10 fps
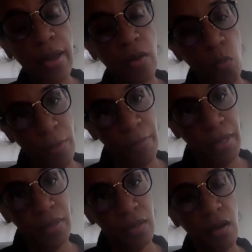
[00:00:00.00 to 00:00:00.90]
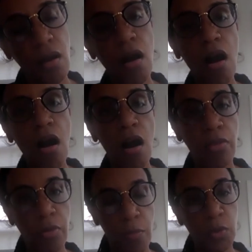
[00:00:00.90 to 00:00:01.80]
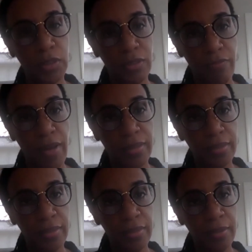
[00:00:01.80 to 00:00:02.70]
and women, are the most affected.